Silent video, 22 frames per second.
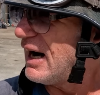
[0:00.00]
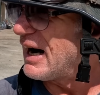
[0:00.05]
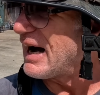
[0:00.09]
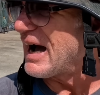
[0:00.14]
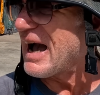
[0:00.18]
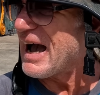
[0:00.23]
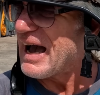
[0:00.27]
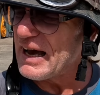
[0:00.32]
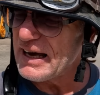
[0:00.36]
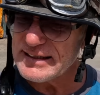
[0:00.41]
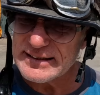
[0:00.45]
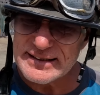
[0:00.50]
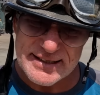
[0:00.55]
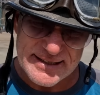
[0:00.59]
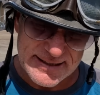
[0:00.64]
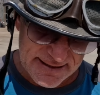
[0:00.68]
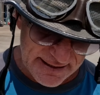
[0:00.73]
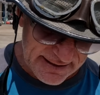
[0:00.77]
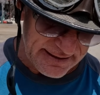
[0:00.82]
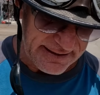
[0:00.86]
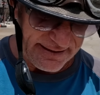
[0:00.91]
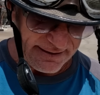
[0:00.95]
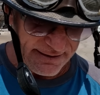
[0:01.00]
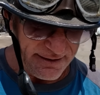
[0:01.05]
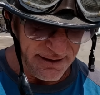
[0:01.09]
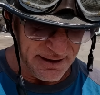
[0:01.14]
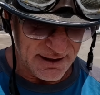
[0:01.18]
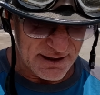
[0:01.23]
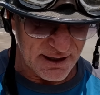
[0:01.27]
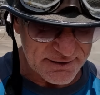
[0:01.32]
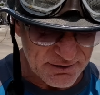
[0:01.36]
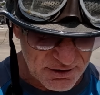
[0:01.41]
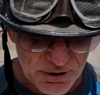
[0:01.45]
i had seen
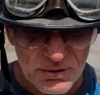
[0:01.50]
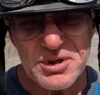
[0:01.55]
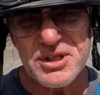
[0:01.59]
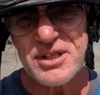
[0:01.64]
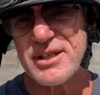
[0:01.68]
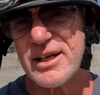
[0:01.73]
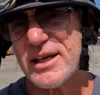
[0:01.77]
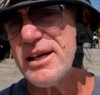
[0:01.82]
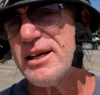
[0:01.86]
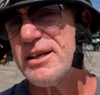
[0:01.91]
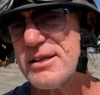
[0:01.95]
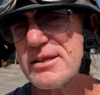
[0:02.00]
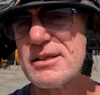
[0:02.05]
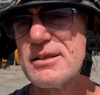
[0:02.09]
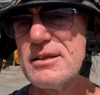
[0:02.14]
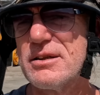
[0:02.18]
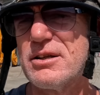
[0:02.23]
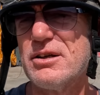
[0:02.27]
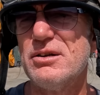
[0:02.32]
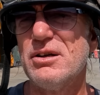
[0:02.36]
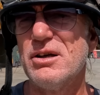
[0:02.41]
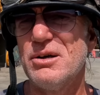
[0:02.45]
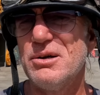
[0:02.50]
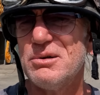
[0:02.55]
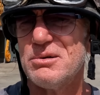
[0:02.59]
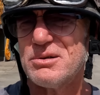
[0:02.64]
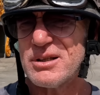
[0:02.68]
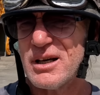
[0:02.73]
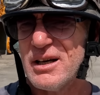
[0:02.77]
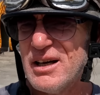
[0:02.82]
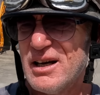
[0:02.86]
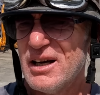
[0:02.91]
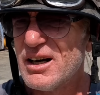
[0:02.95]
i do see this, the
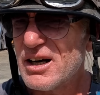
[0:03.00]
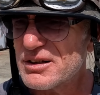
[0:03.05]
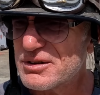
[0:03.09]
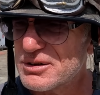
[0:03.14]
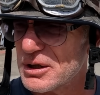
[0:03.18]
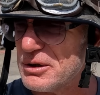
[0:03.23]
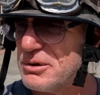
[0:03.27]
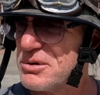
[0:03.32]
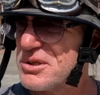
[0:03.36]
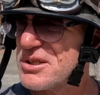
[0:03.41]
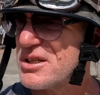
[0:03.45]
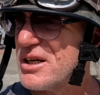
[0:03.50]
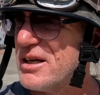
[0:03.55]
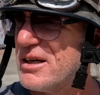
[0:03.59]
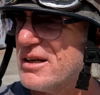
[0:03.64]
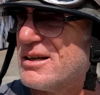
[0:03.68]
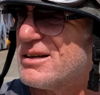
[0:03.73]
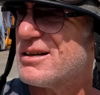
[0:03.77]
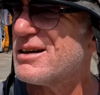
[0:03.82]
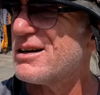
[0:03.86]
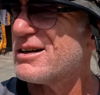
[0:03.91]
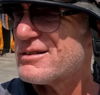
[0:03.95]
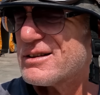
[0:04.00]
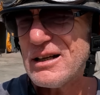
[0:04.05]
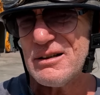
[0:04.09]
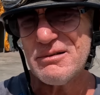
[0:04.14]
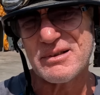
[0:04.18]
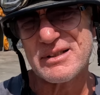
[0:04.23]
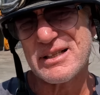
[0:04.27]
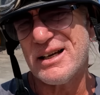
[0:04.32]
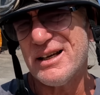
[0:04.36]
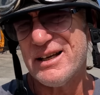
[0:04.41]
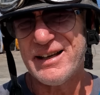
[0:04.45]
news do see it i
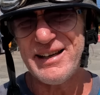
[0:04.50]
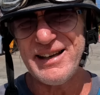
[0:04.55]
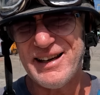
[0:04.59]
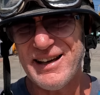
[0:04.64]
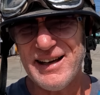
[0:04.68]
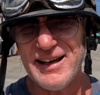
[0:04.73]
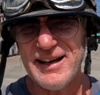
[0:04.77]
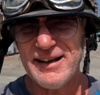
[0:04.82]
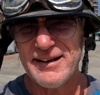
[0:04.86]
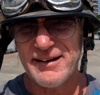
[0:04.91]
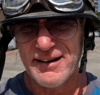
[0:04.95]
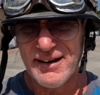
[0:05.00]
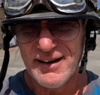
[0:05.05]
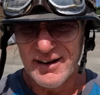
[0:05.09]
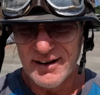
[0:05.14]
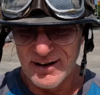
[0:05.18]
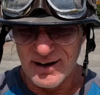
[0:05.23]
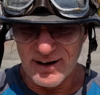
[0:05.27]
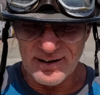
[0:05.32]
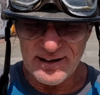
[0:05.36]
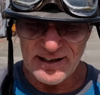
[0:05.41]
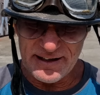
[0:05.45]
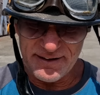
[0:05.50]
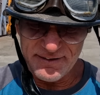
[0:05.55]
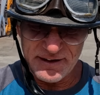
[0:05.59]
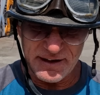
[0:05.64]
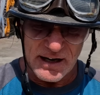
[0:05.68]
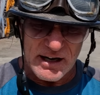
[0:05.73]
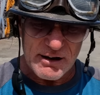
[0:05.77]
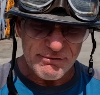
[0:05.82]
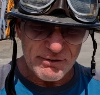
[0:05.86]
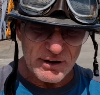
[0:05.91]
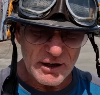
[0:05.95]
don't take it in i let
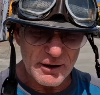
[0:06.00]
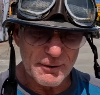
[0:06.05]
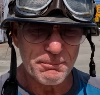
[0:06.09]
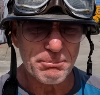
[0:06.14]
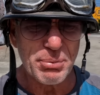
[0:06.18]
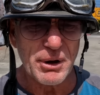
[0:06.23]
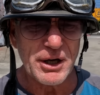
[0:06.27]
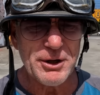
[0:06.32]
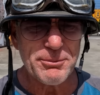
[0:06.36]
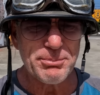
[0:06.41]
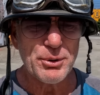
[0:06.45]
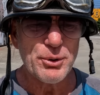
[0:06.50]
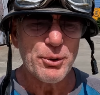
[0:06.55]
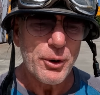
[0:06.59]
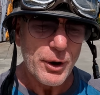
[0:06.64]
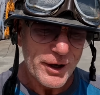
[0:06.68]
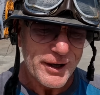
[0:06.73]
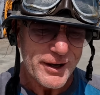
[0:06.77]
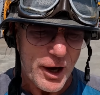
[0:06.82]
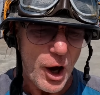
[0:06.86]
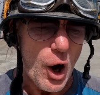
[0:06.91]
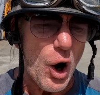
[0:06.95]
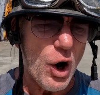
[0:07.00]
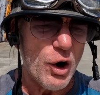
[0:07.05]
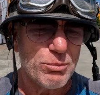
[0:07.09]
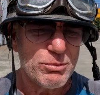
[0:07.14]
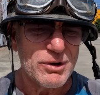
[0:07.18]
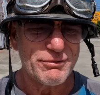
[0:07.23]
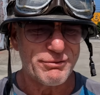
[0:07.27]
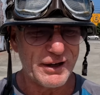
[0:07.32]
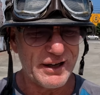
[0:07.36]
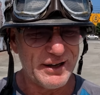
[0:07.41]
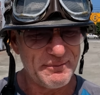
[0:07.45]
the other people get on
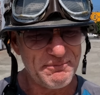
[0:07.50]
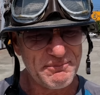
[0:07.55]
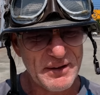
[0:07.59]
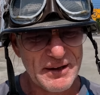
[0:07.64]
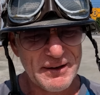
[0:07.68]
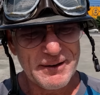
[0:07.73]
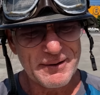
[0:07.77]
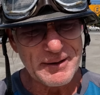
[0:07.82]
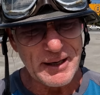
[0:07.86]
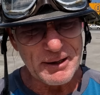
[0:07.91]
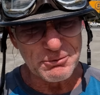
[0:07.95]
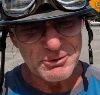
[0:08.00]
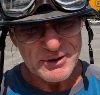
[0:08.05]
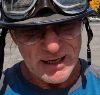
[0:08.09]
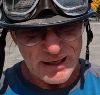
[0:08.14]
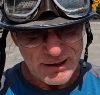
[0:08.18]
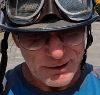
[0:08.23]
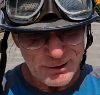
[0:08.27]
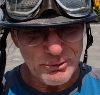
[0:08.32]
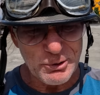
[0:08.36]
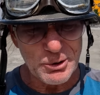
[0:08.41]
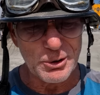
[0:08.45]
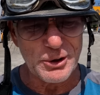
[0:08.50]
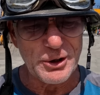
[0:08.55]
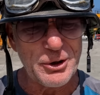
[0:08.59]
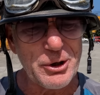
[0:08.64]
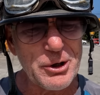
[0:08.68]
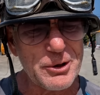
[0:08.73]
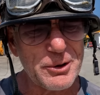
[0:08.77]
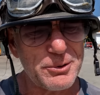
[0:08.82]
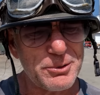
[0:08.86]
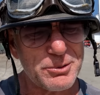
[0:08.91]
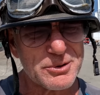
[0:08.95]
with it they'll tell you all the
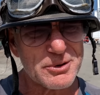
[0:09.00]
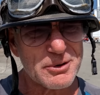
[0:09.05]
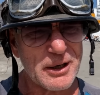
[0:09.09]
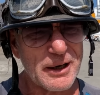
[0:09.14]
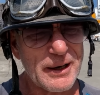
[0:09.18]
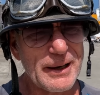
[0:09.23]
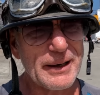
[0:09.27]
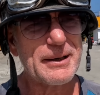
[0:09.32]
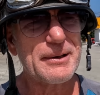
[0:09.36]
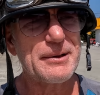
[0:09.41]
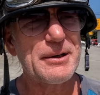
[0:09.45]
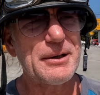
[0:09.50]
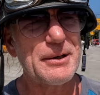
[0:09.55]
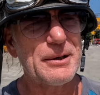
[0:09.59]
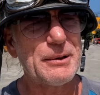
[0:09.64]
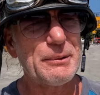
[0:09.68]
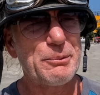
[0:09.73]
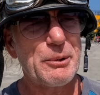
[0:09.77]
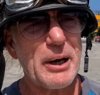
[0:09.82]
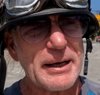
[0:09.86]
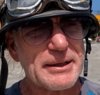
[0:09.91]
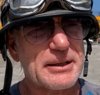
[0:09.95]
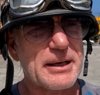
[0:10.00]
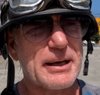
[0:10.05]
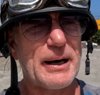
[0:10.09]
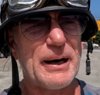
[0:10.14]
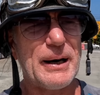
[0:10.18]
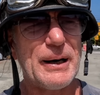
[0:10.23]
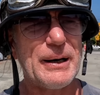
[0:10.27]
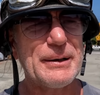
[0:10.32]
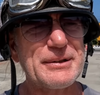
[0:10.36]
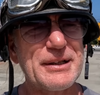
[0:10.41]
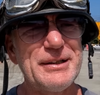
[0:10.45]
news like the red
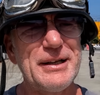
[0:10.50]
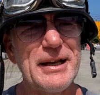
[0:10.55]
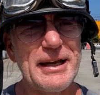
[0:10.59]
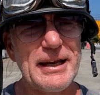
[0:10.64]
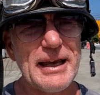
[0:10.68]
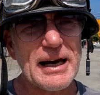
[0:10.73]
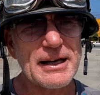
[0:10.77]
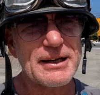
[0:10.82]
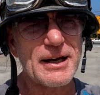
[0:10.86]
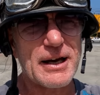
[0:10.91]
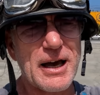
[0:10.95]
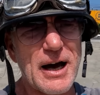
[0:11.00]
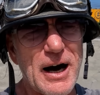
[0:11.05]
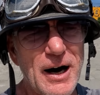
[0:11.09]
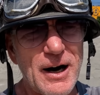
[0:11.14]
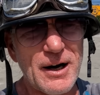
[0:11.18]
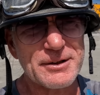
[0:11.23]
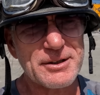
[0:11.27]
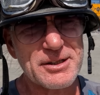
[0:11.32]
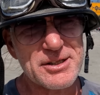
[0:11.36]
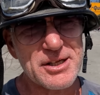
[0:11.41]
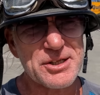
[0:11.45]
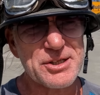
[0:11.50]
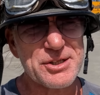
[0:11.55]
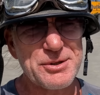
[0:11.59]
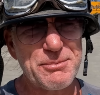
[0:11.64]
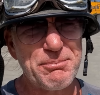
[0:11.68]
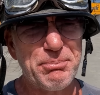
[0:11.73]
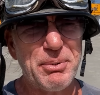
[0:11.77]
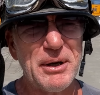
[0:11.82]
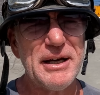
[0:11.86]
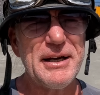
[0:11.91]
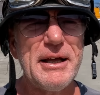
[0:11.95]
card and the yellow card
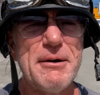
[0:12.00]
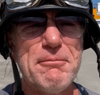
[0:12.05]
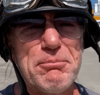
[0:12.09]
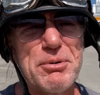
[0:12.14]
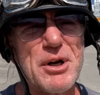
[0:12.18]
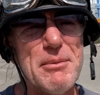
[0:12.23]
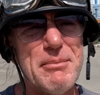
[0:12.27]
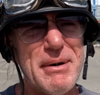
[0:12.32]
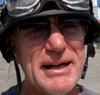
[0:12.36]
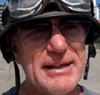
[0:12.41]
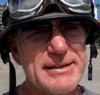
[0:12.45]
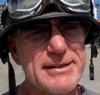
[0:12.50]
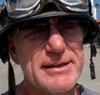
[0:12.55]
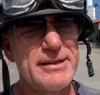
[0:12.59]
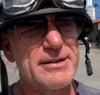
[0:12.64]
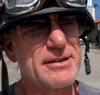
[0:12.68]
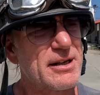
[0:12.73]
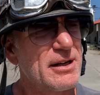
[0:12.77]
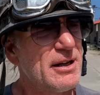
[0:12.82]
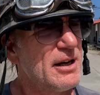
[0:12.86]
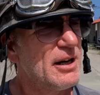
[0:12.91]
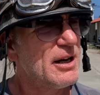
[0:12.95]
system being implemented